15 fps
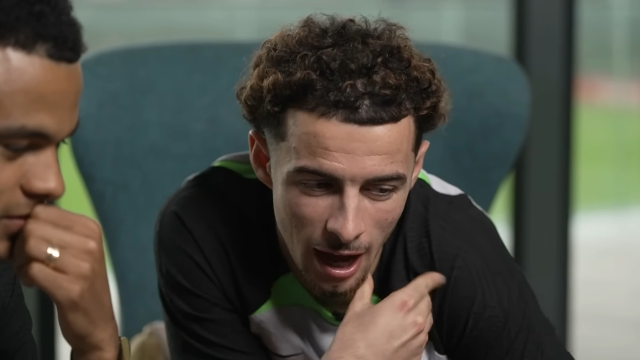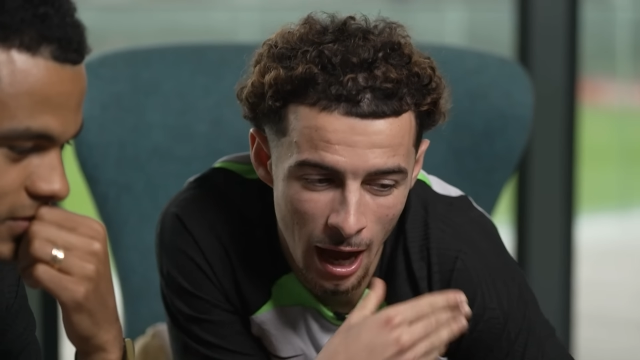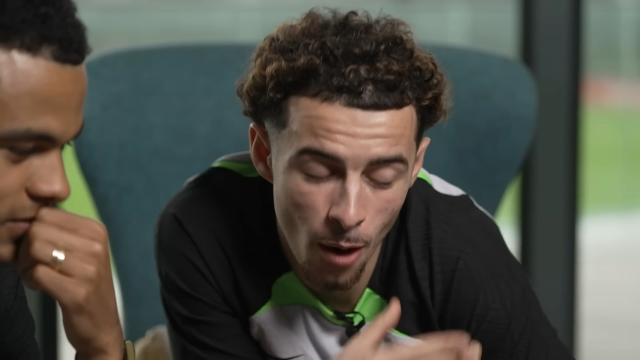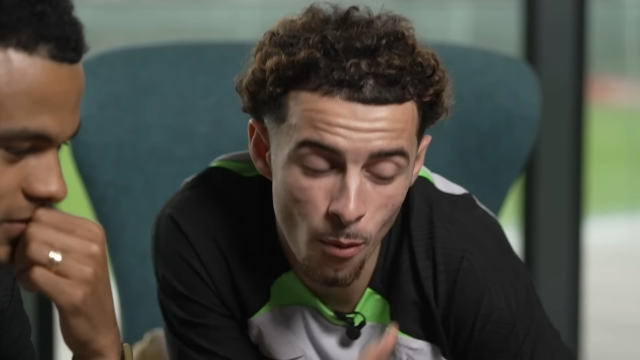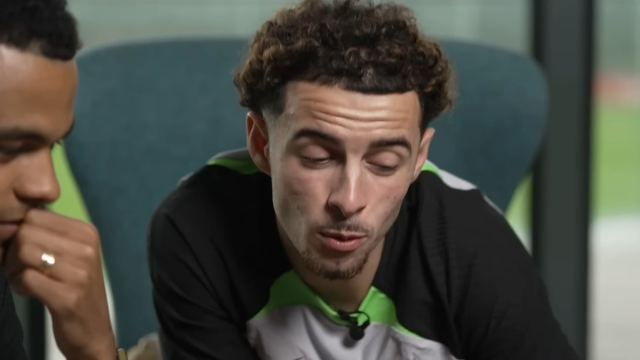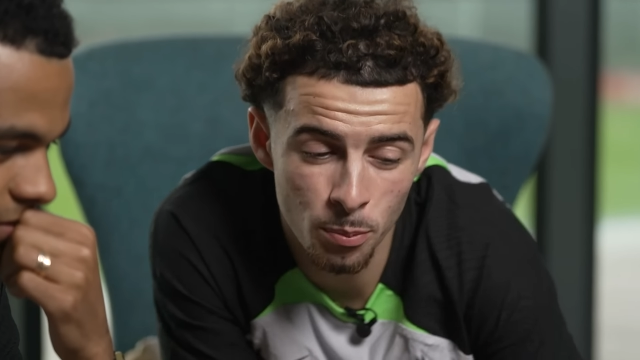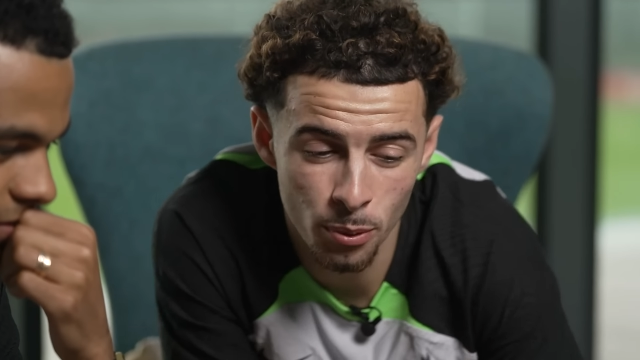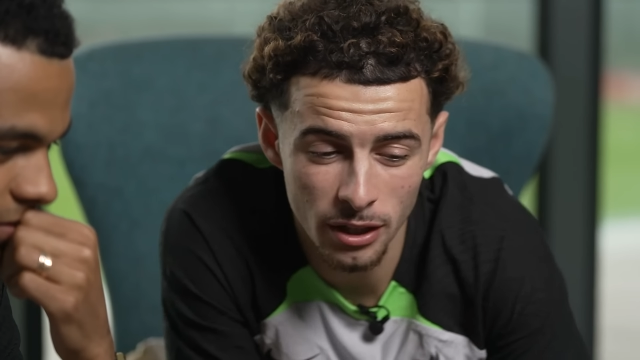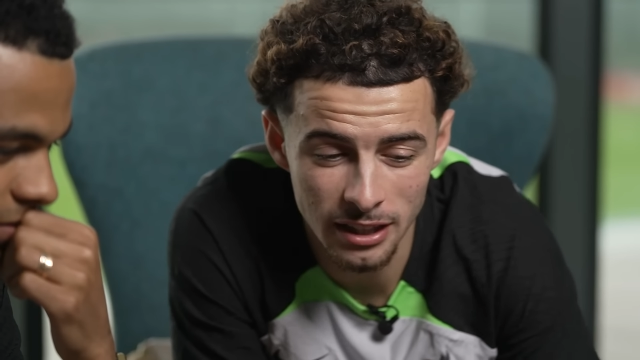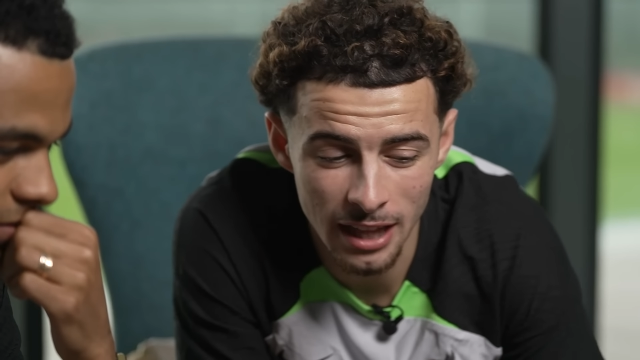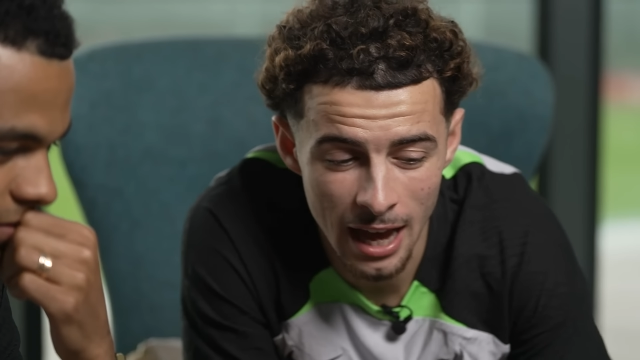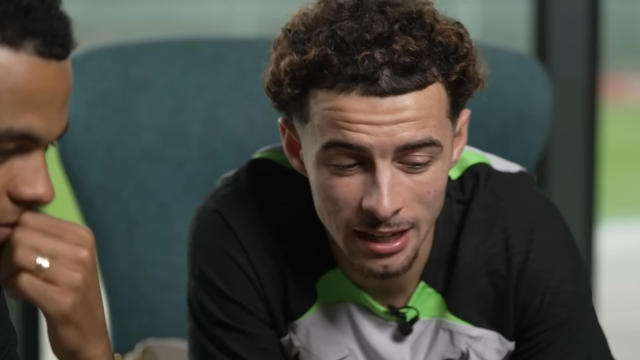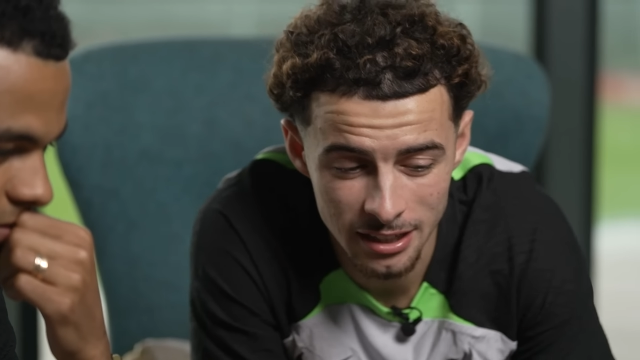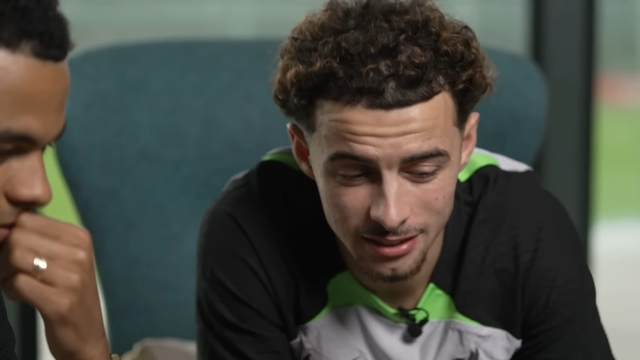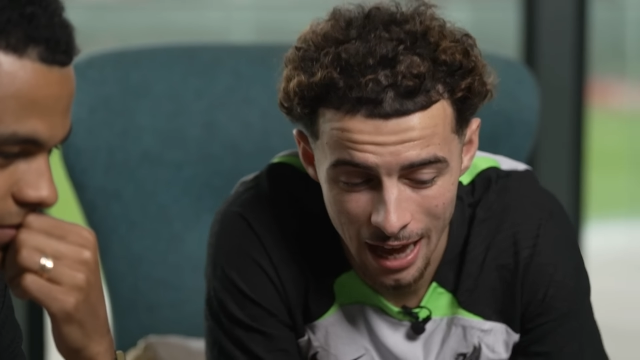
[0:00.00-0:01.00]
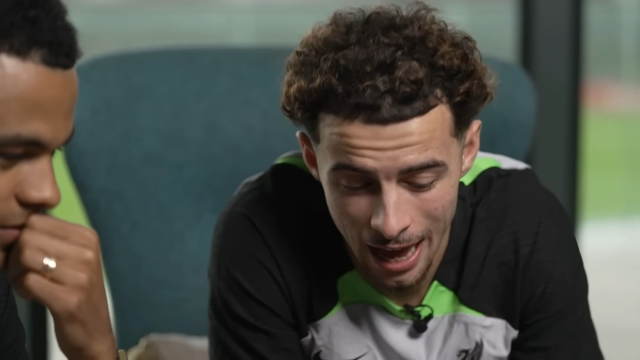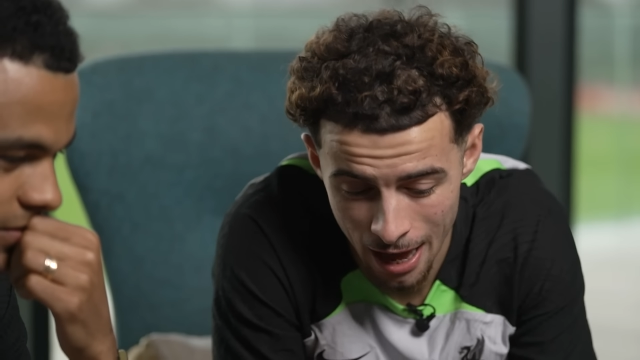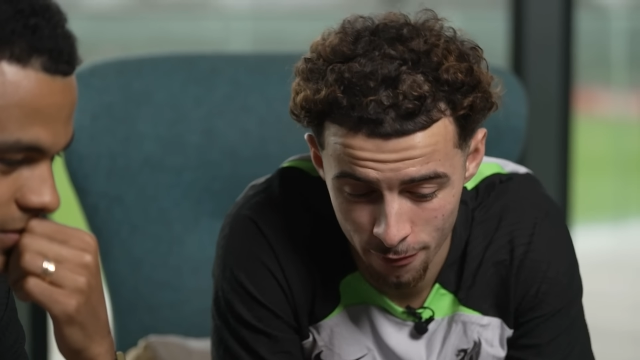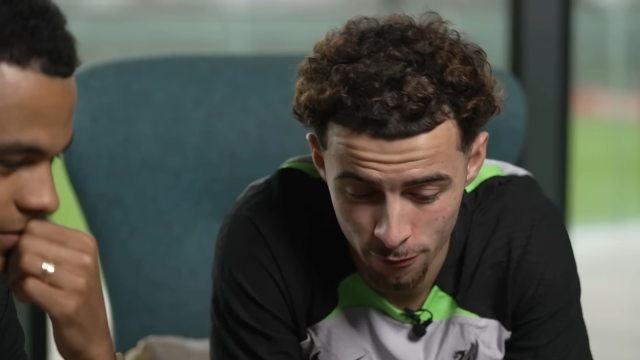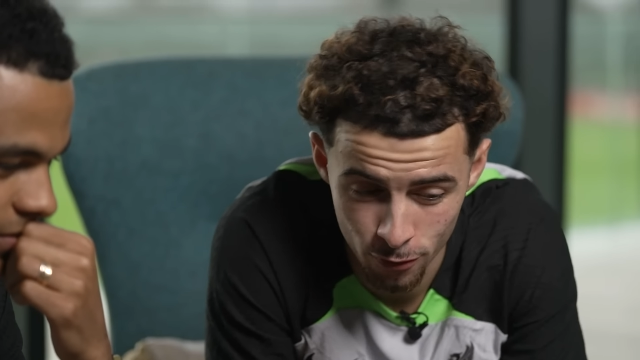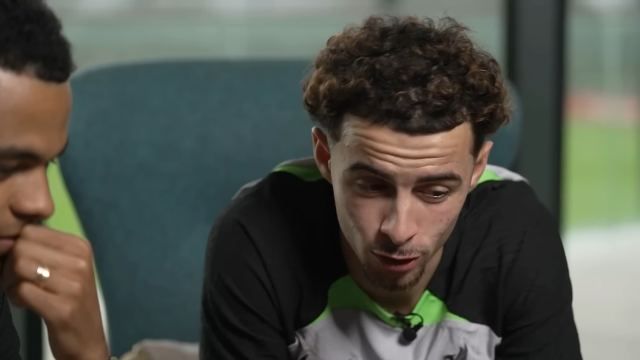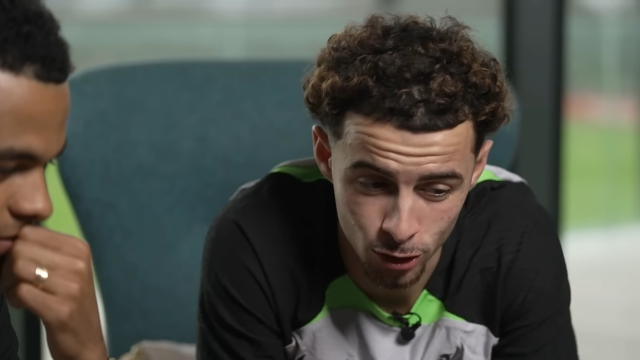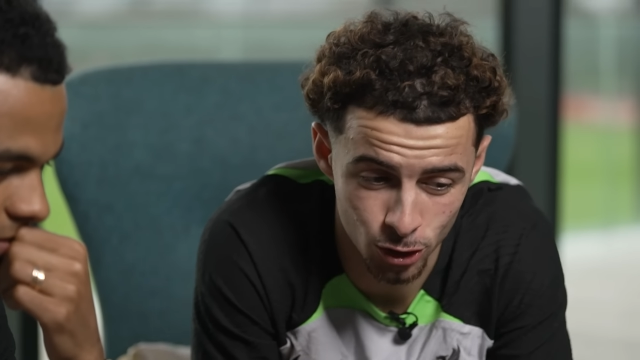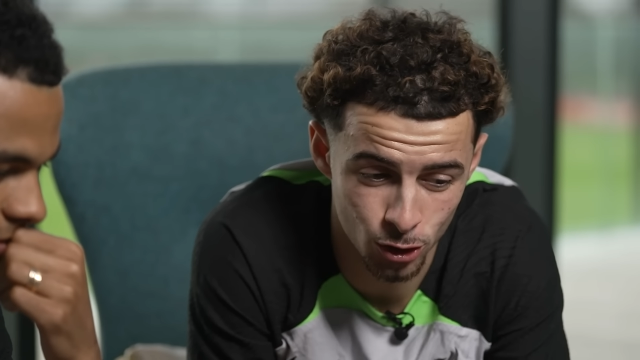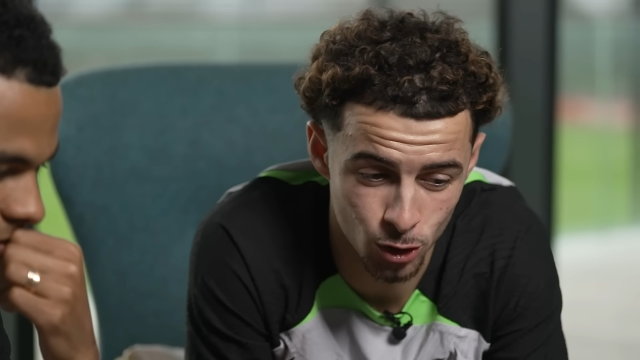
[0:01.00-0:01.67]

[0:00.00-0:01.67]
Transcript: I would put it down as average